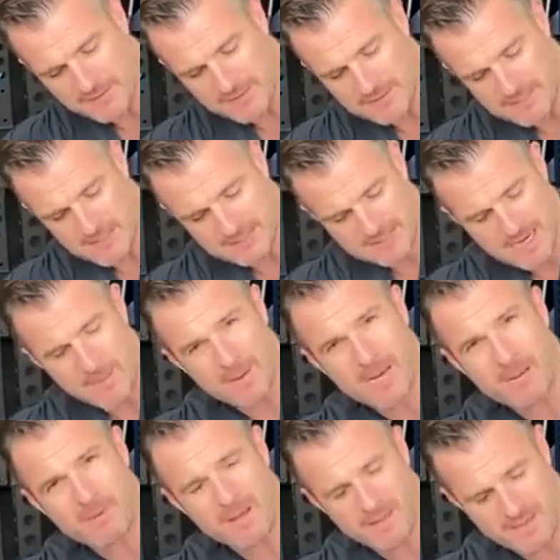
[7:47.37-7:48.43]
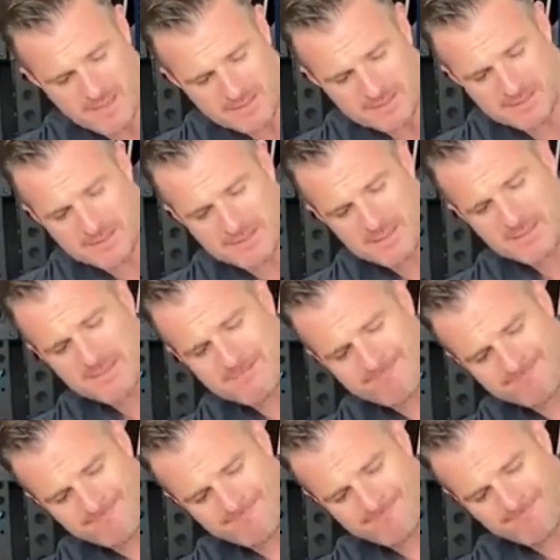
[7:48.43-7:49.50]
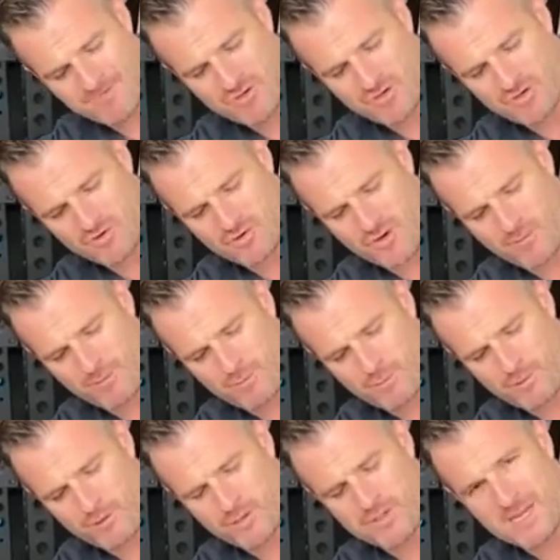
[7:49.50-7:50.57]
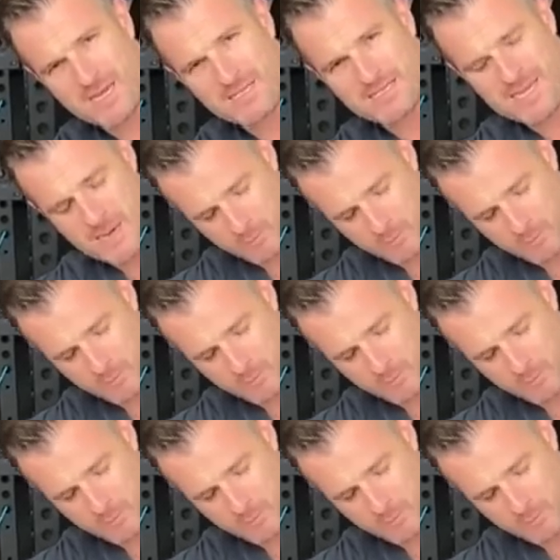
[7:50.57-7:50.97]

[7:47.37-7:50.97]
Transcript: If this knee is coming up like this, you try and push that